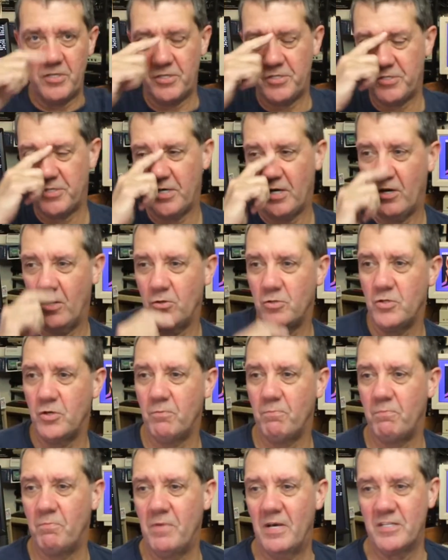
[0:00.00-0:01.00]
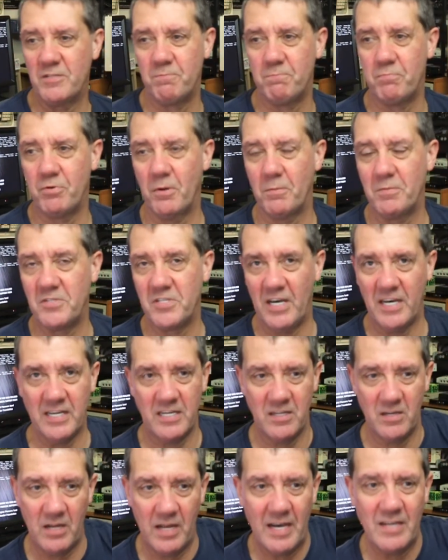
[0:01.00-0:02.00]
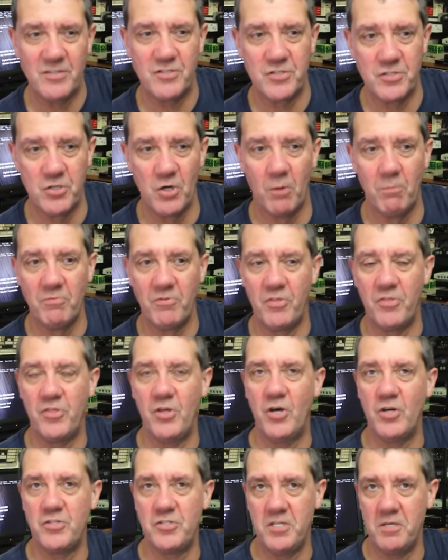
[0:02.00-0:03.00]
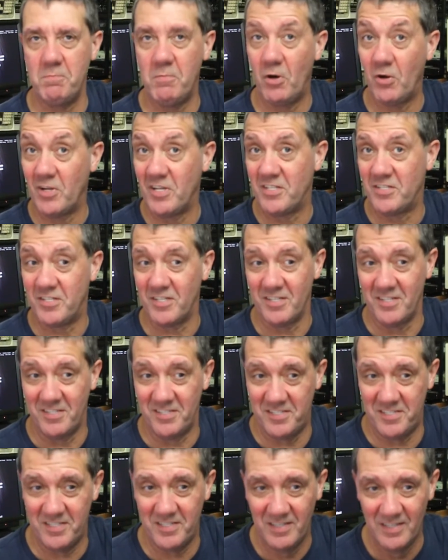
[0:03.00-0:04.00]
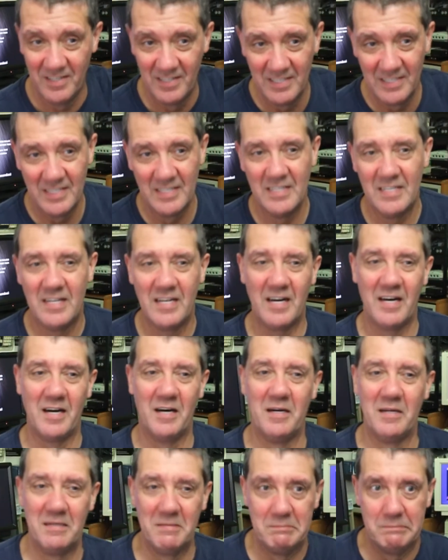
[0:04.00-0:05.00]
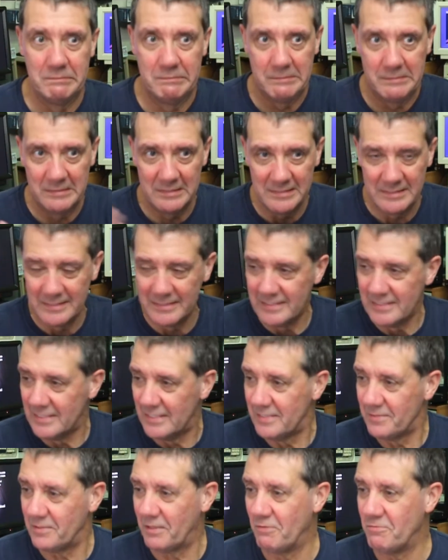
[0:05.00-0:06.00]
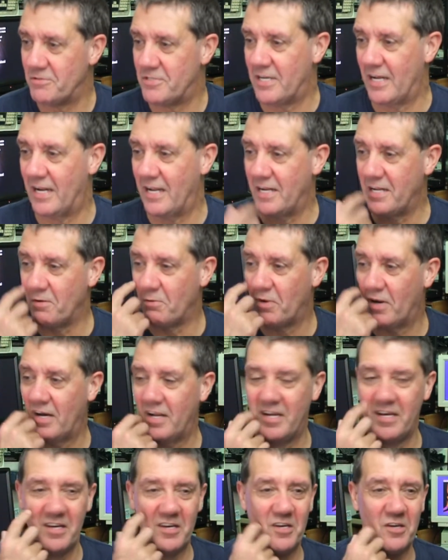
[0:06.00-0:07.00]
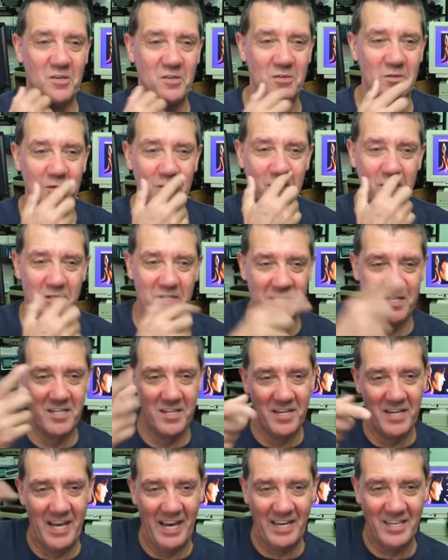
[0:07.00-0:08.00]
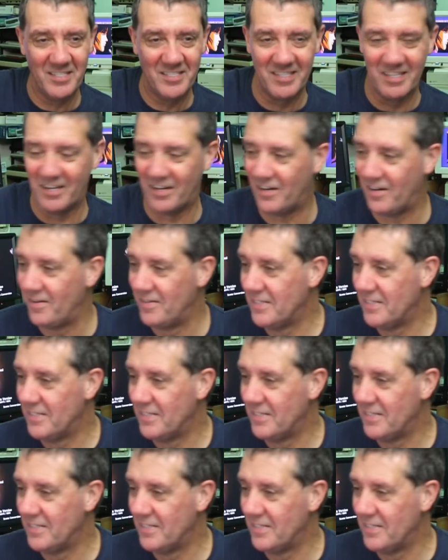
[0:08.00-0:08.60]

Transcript: So that's probably stopped 30 monitors. Don't tell anyone who's in the next lot.